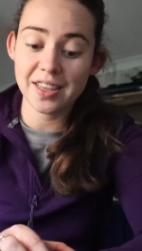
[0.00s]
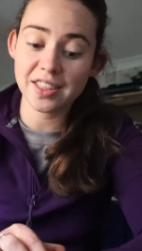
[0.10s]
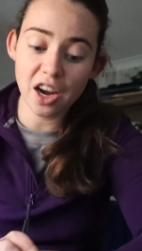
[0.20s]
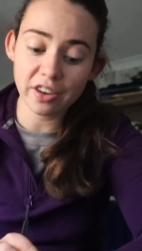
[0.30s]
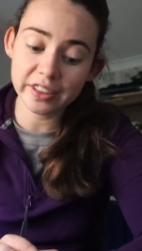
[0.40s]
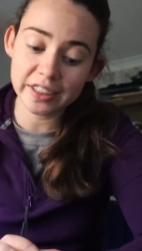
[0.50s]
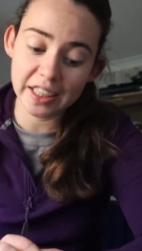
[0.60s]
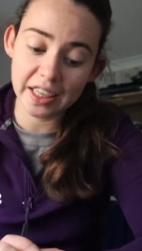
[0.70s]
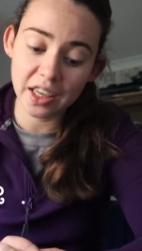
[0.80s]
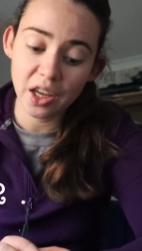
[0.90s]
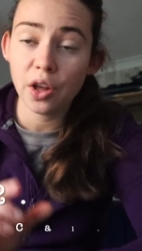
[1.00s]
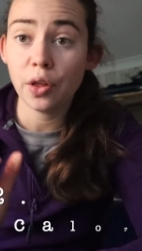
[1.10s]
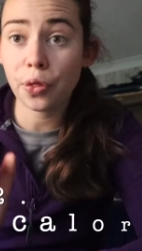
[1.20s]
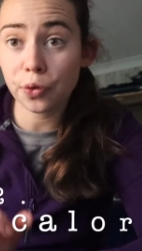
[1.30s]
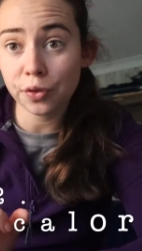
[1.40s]
is currently
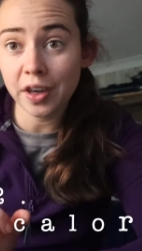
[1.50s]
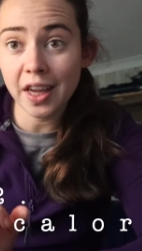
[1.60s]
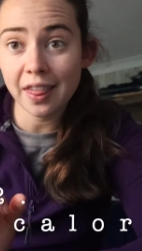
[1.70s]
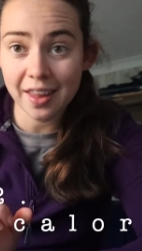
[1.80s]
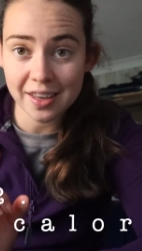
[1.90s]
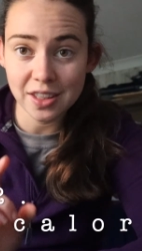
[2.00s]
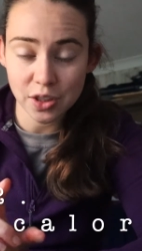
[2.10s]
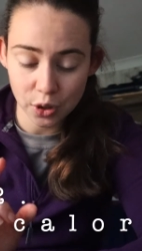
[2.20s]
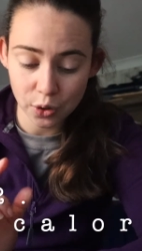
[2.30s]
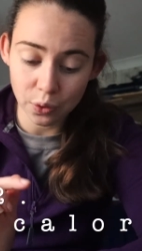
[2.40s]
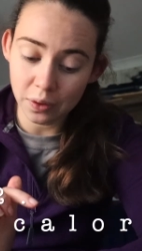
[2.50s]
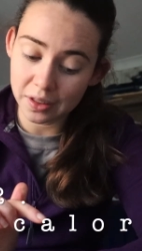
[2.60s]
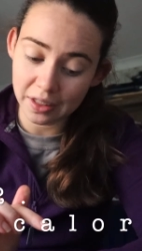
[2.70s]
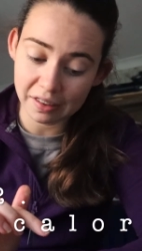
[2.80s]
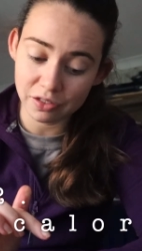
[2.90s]
3.32 in
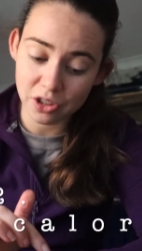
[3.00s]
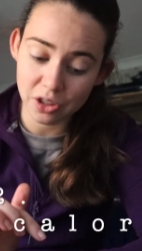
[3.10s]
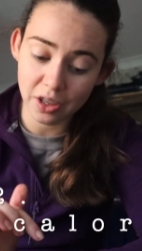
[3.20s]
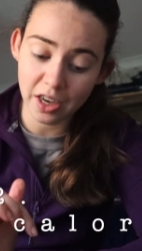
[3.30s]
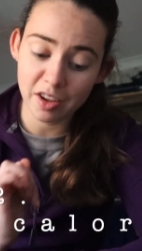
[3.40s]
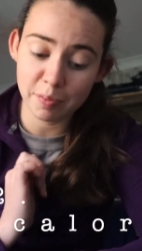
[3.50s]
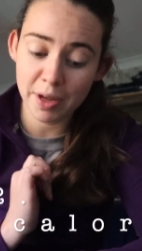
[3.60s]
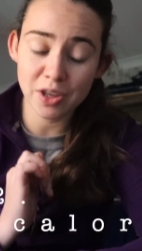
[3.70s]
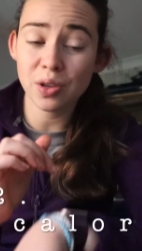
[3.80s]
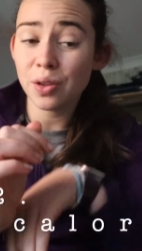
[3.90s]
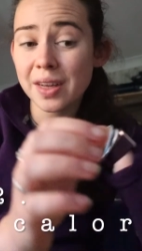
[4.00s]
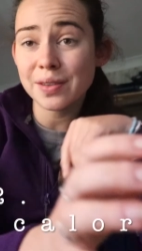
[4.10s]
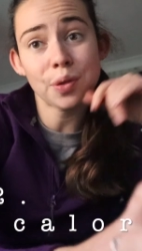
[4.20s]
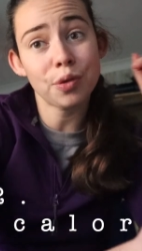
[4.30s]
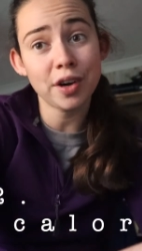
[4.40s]
the afternoon and I've burnt
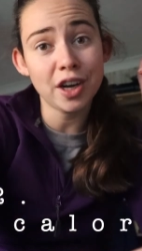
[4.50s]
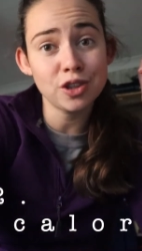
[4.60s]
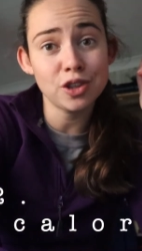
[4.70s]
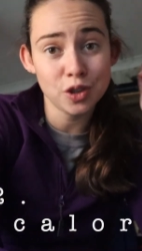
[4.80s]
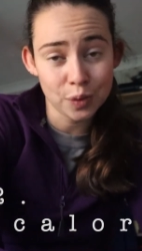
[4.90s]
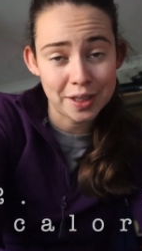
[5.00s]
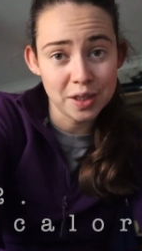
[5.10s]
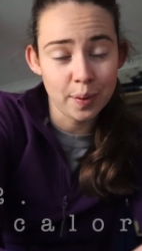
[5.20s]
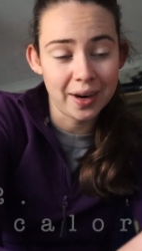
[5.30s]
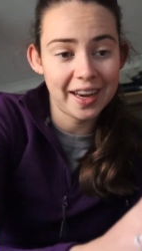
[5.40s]
2,321